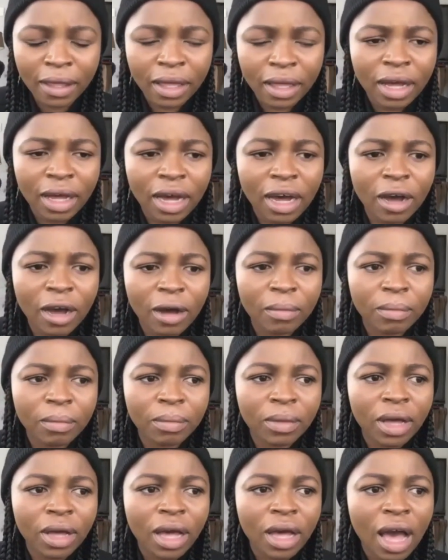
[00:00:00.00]

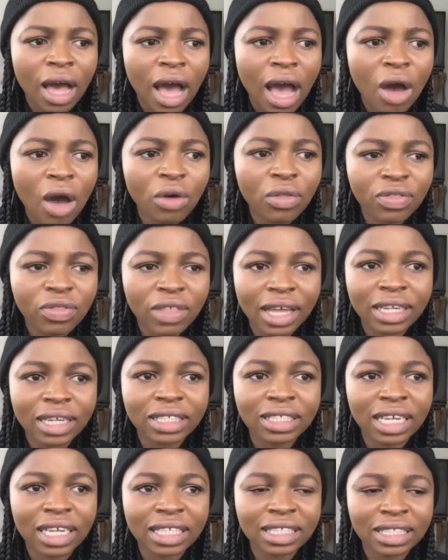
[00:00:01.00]
How
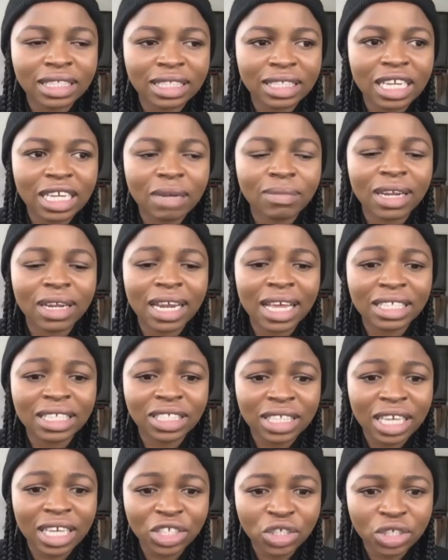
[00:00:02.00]
then does
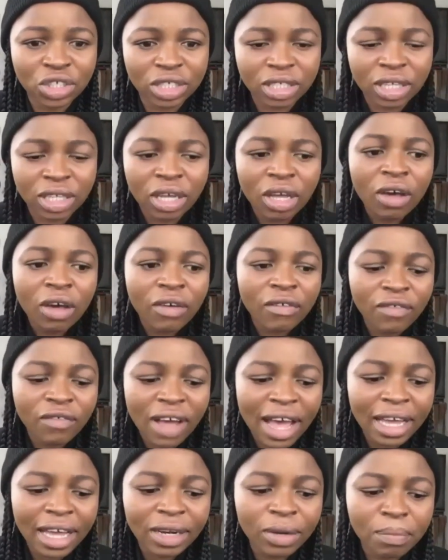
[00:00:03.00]
decriminalization
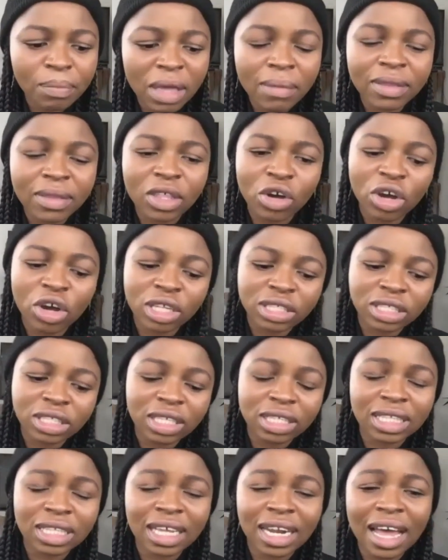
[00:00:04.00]
find, maybe the
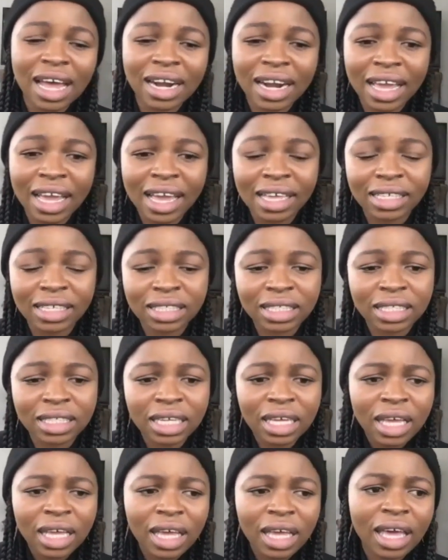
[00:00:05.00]
concerns that are raised
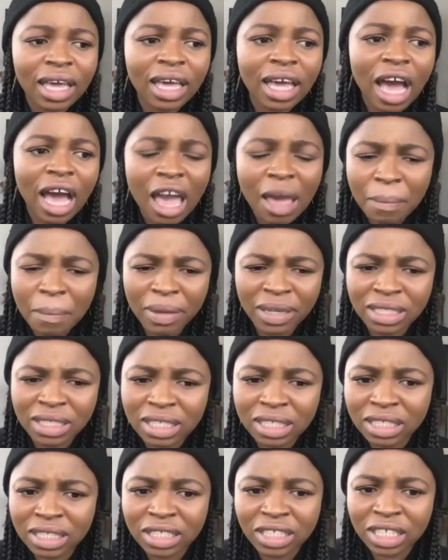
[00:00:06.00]
are a bit
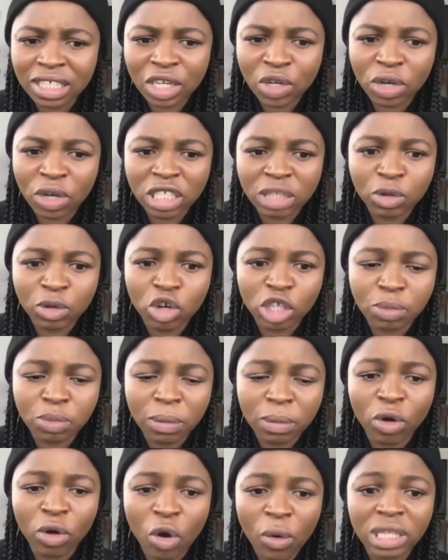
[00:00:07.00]
disingenuous, because
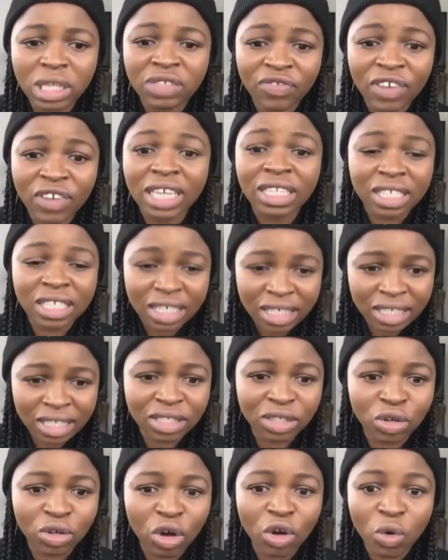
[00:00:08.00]
people always find a
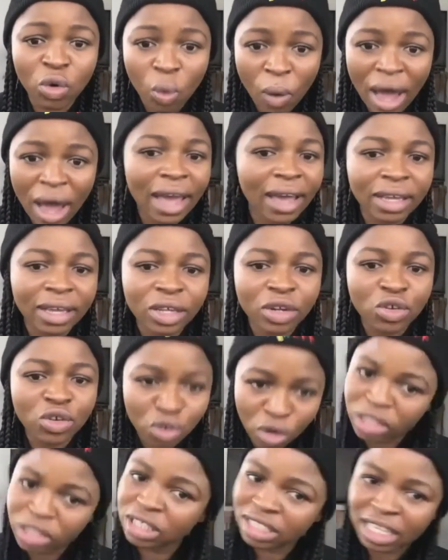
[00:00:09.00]
reason on why
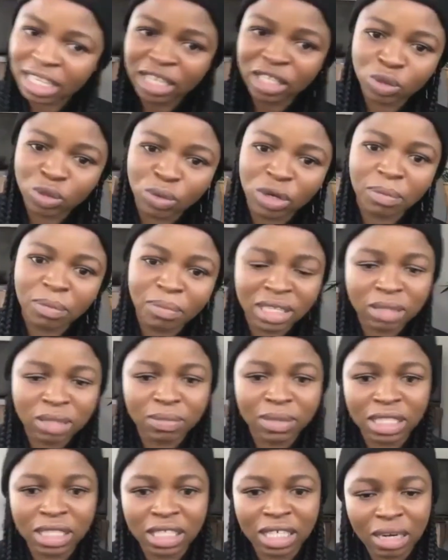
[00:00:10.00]
not sex work must
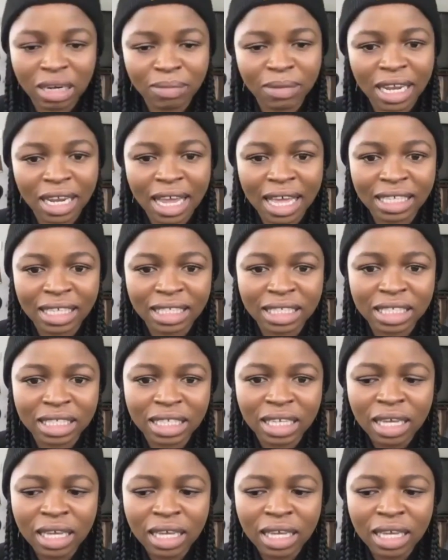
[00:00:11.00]
be decriminalized